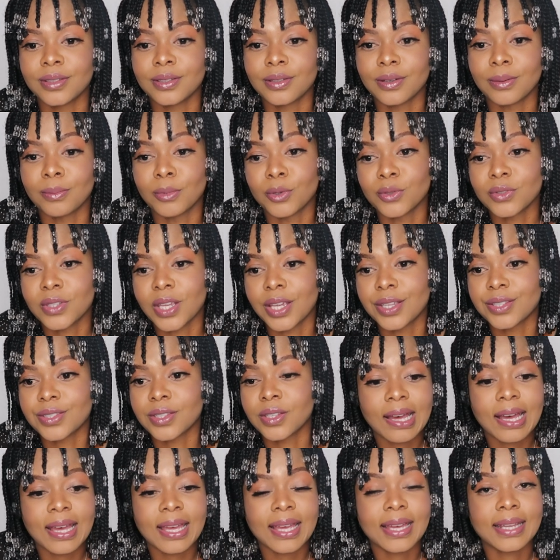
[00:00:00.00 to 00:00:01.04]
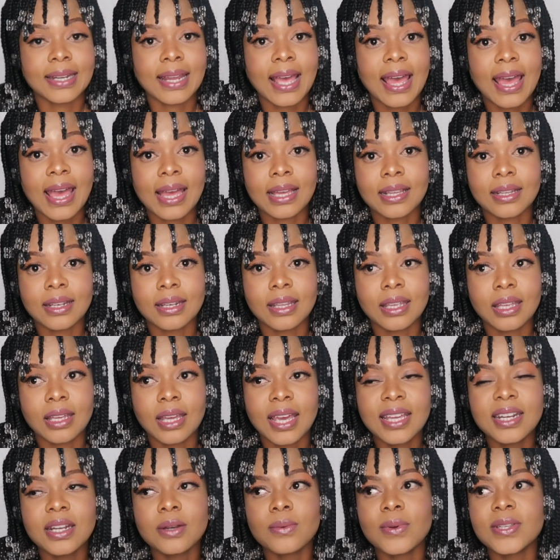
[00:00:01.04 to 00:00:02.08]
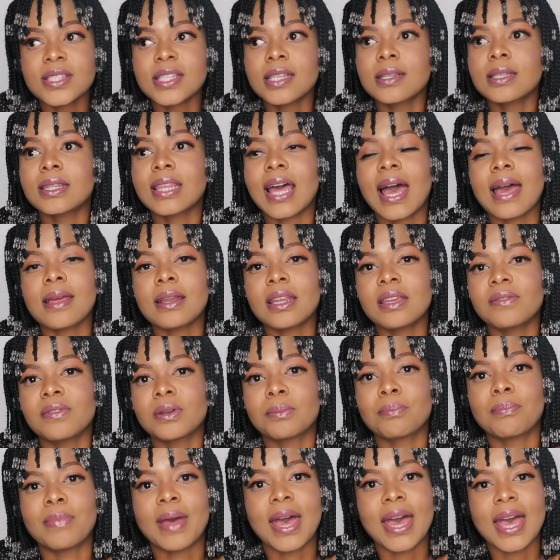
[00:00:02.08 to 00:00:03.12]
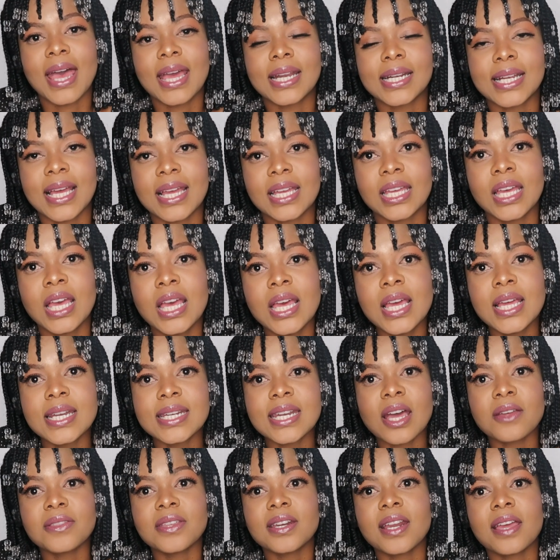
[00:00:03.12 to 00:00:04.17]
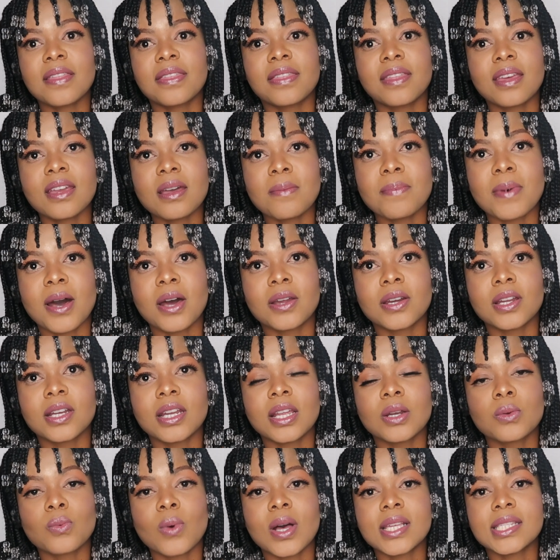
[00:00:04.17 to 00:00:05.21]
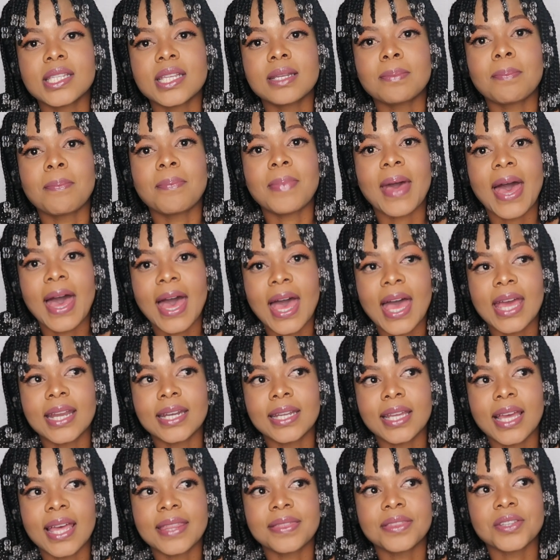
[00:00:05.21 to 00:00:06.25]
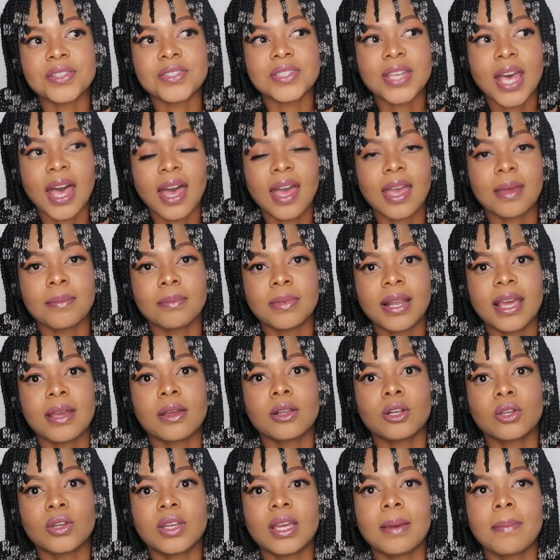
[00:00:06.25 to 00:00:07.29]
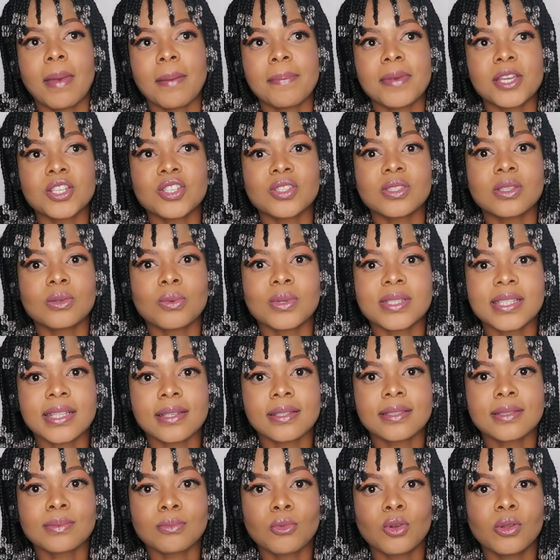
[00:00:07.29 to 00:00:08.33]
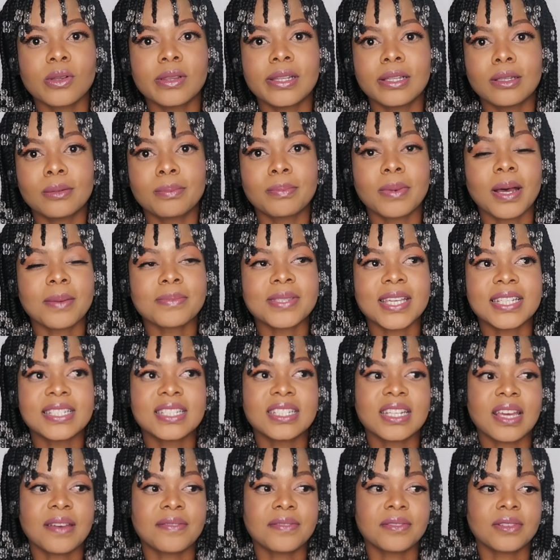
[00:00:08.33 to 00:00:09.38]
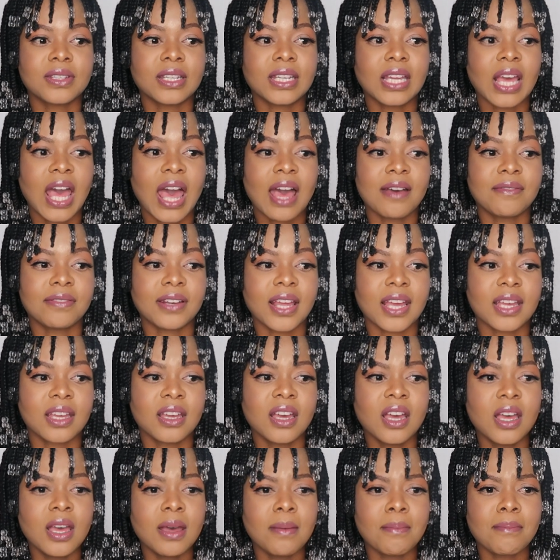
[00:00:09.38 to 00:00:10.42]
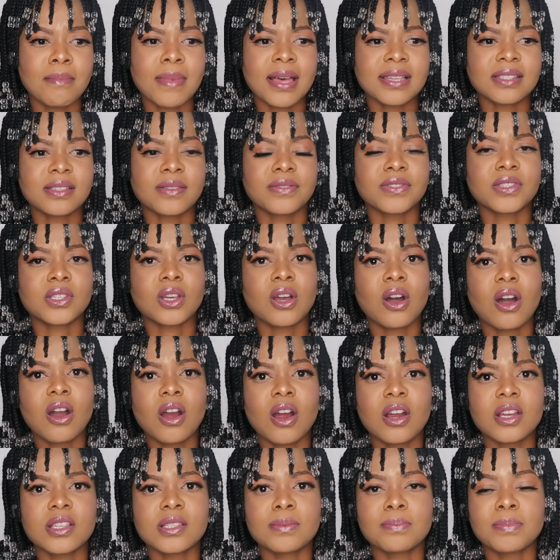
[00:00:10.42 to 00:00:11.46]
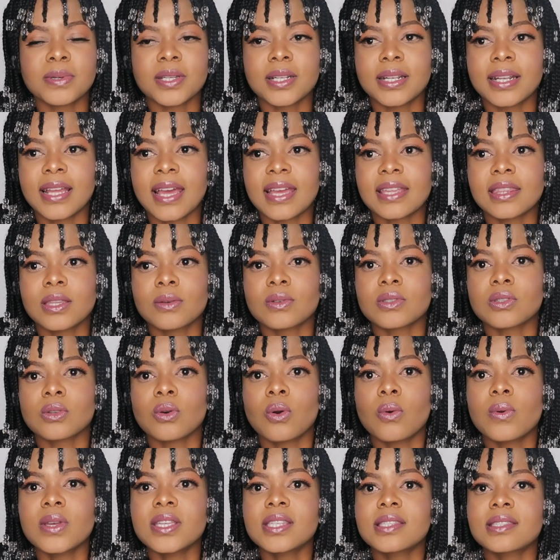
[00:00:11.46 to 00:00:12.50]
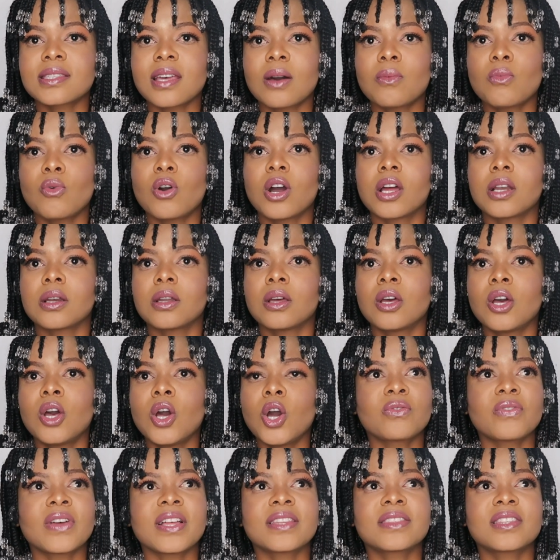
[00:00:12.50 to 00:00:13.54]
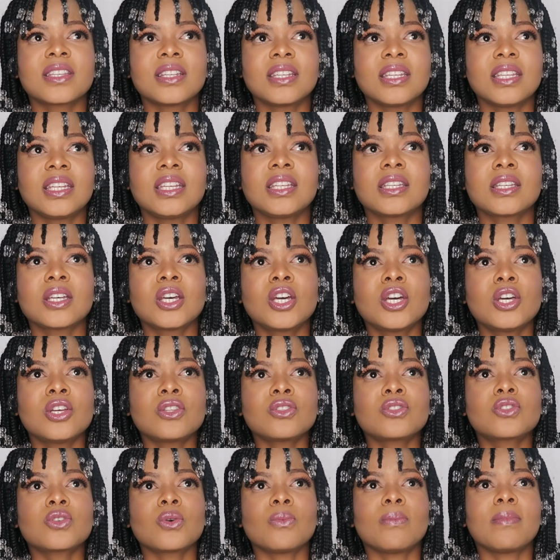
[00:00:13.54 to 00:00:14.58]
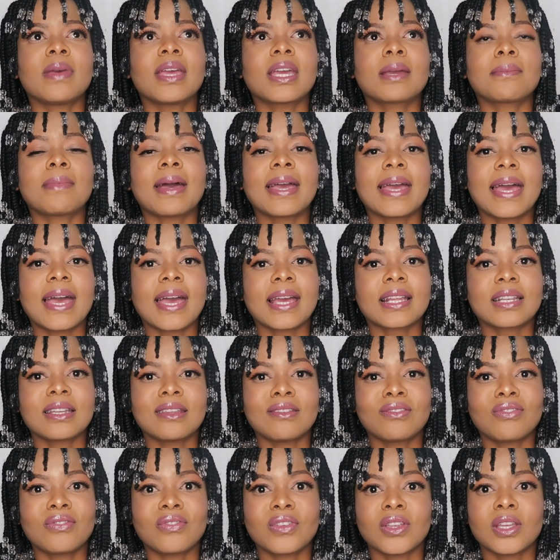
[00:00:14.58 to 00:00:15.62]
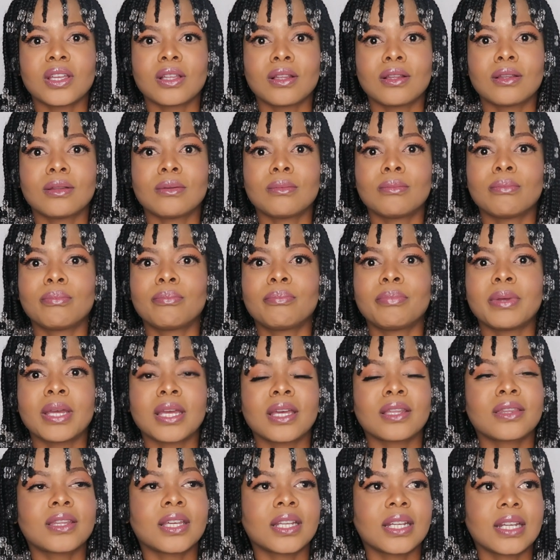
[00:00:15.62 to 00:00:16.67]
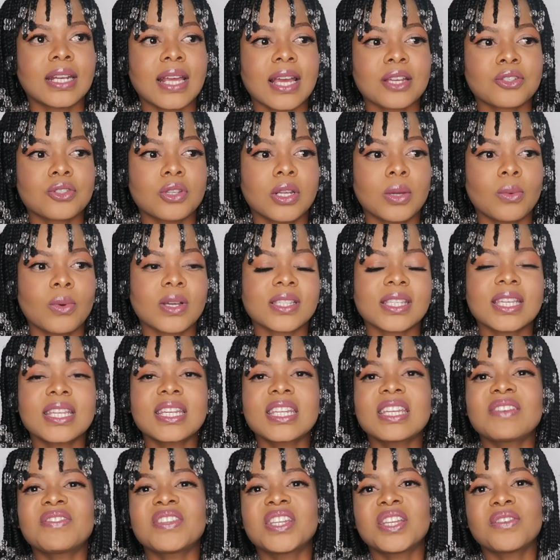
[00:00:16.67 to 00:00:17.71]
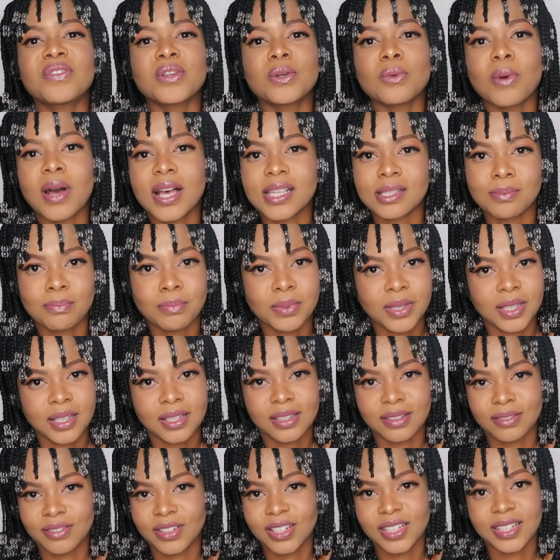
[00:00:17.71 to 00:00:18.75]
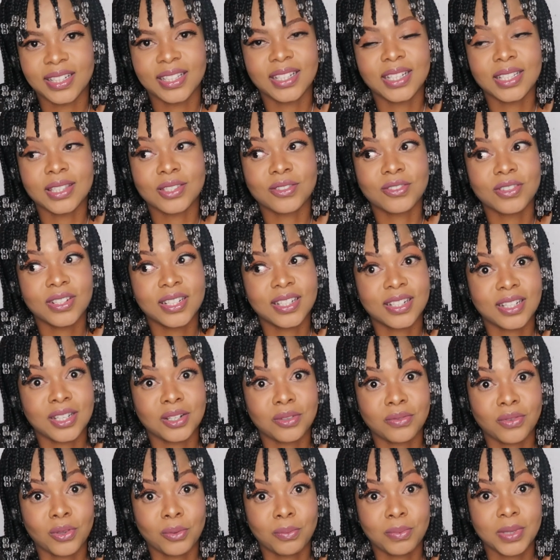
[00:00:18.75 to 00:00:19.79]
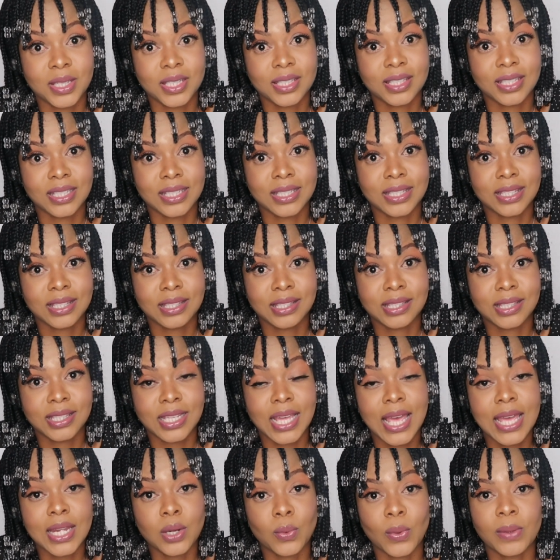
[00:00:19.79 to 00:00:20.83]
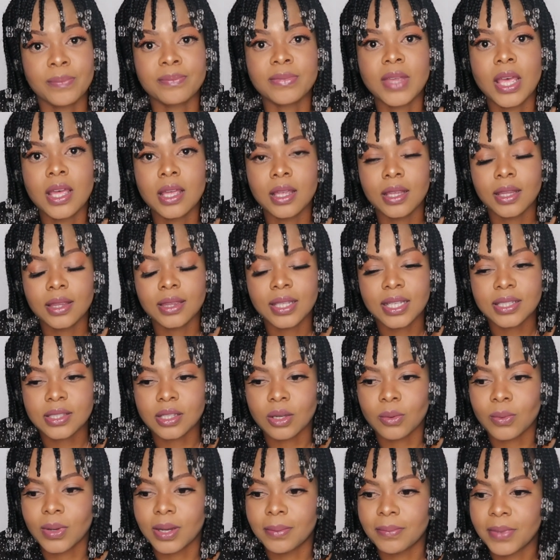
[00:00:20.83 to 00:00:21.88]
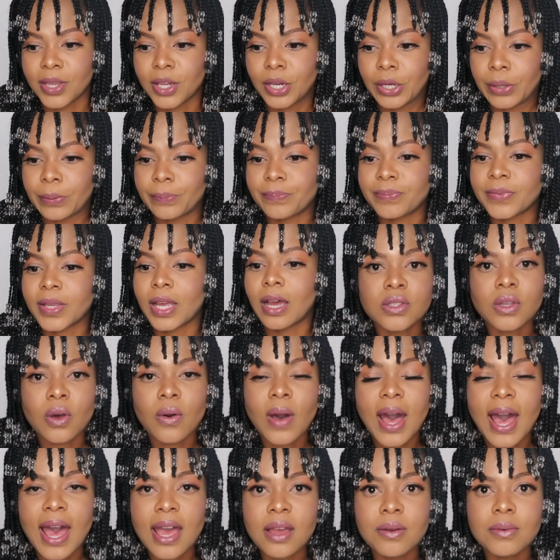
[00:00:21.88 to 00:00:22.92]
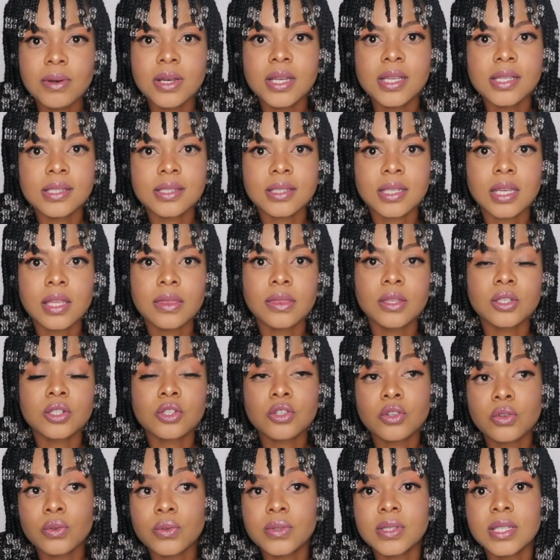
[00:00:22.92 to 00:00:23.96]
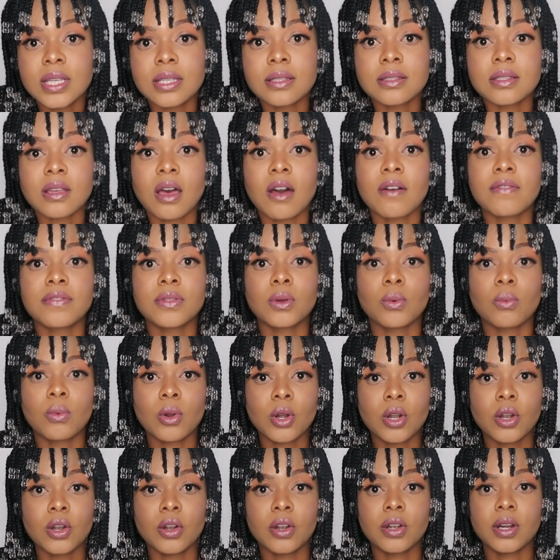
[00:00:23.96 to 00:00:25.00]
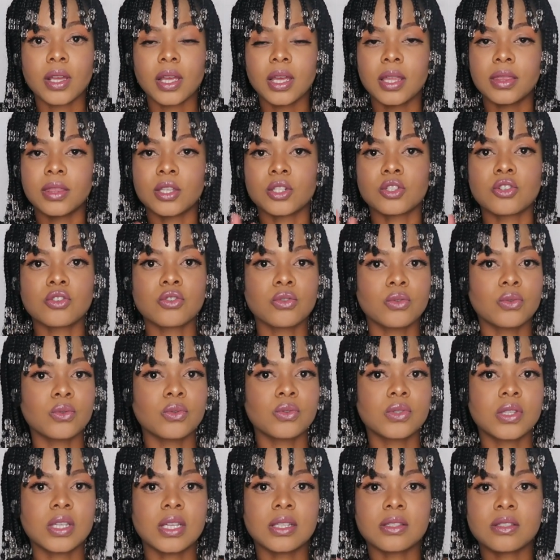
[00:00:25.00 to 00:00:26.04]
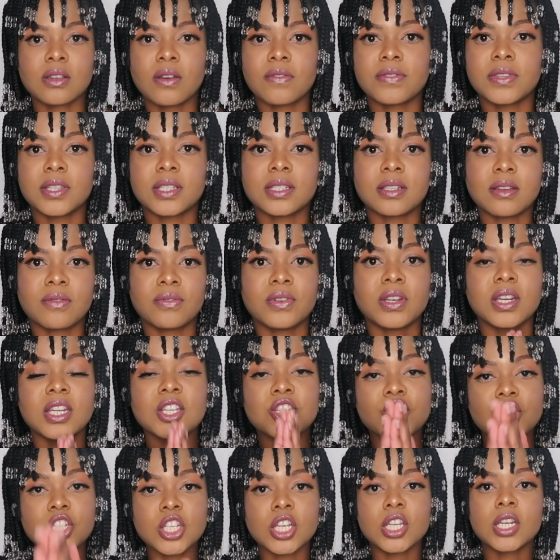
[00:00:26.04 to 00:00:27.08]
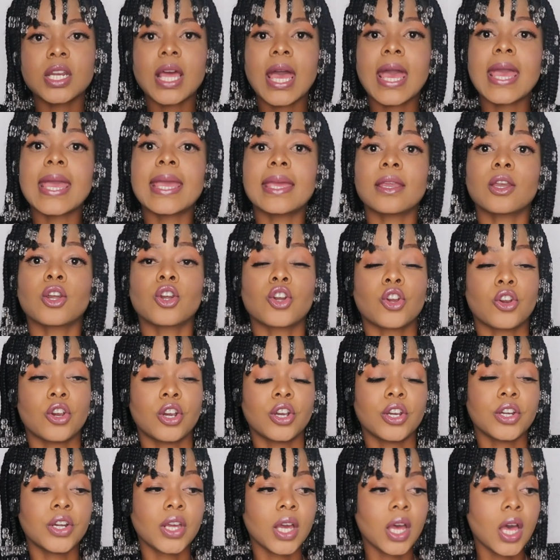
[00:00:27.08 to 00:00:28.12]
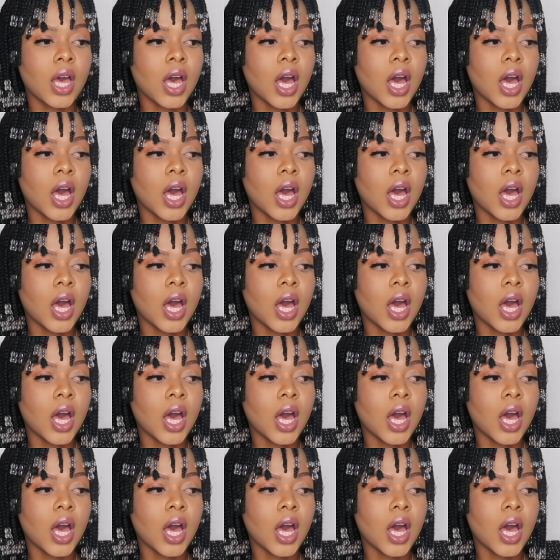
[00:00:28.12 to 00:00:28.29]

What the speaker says: On most days I had acne, and it wasn't that even bad. Like, now that I think about it, it wasn't bad at the time. Like, looking at my pictures, it was like small little bumps. I didn't have like massive scars, but like there was always someone who felt the need to make my acne feel bigger than it actually was. And even if it was big, really, it's really none of your business. Anyway, that's not why I'm here. So I was, in the true sense of the word, in the true sense of the definition, a nerd.